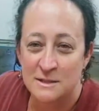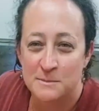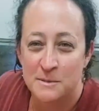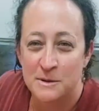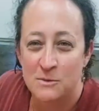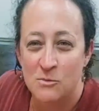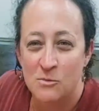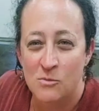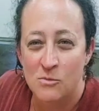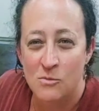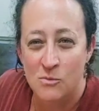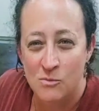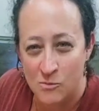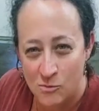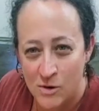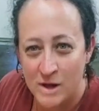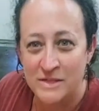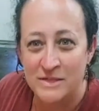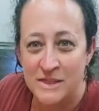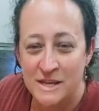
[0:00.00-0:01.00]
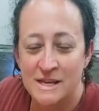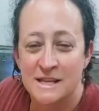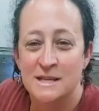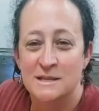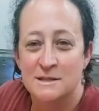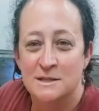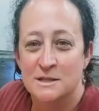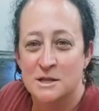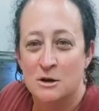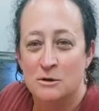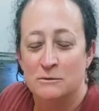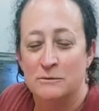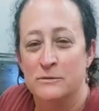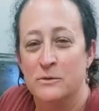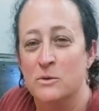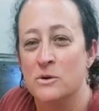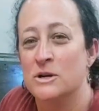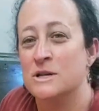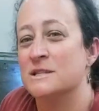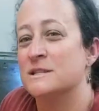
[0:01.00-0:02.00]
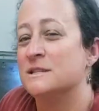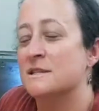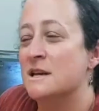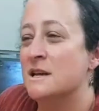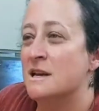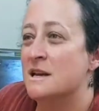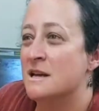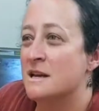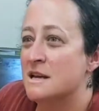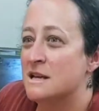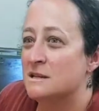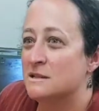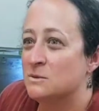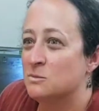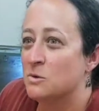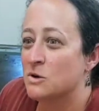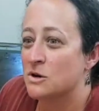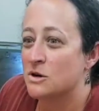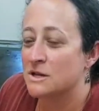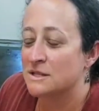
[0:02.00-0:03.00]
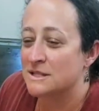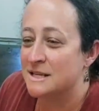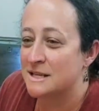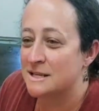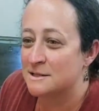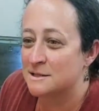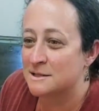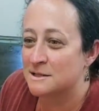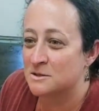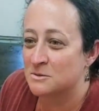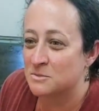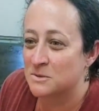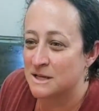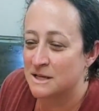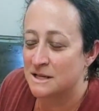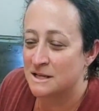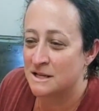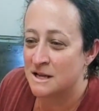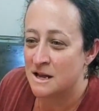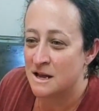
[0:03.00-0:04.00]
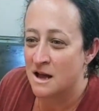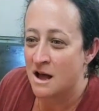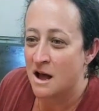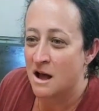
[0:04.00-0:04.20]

but one thing he's known for is his work tends to be